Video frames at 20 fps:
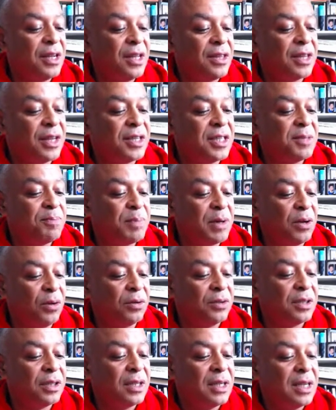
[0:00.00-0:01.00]
that is
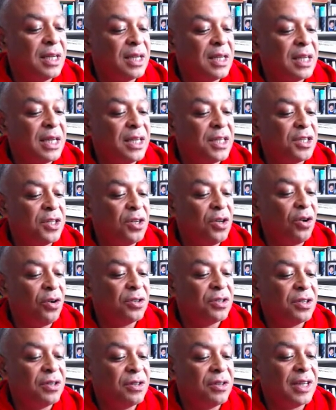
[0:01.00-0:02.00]
built is
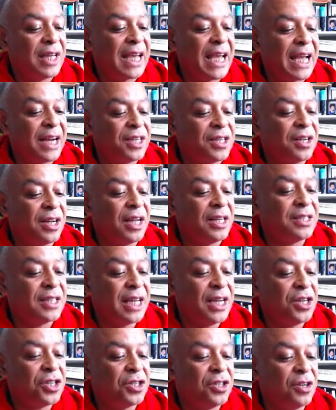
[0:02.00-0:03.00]
not the
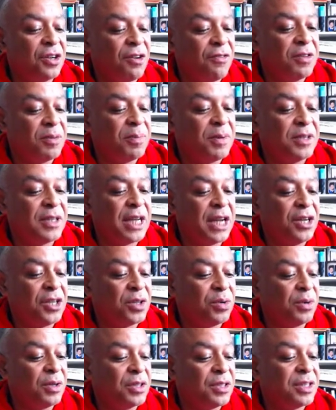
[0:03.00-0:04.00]
actualization of the
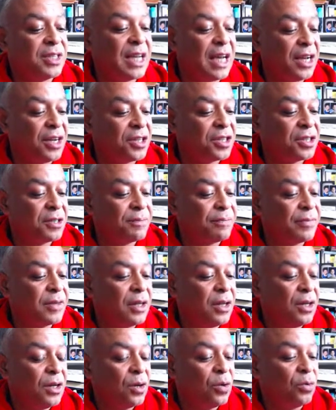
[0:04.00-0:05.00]
potential as such,
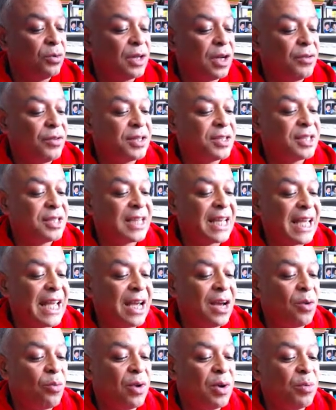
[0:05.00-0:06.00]
although this is
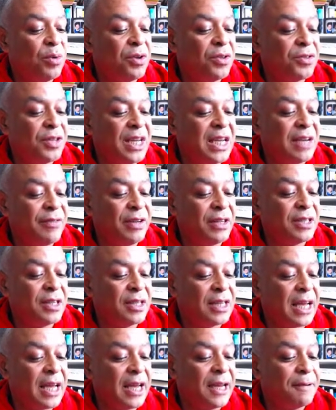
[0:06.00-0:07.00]
how we would think of it
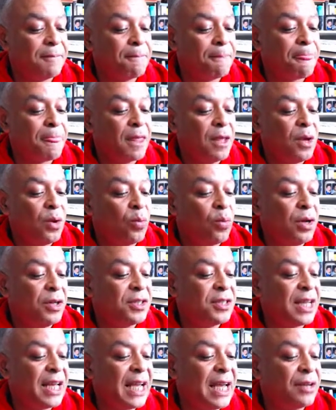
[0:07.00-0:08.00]
today. Once
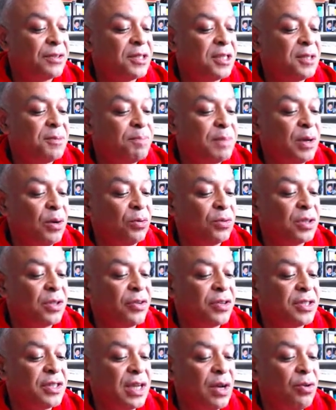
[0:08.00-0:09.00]
the house is built, there
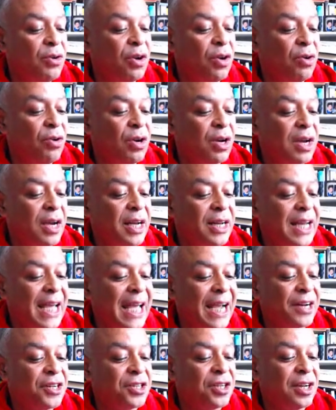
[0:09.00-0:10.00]
is no longer an
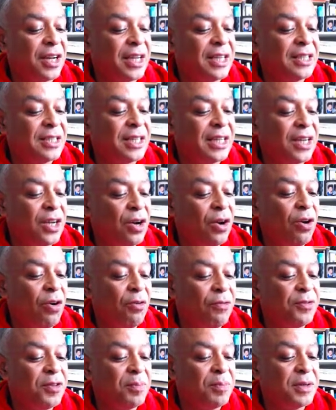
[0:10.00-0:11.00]
actualizing
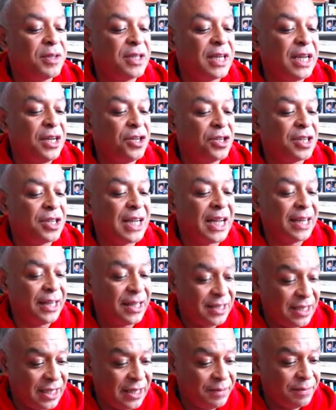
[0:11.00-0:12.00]
of the
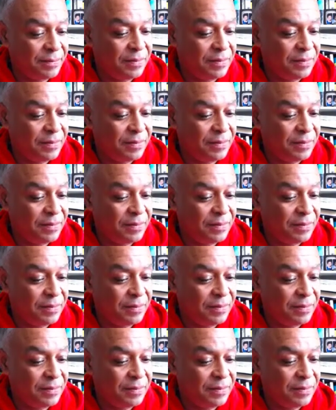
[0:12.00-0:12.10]
potentiality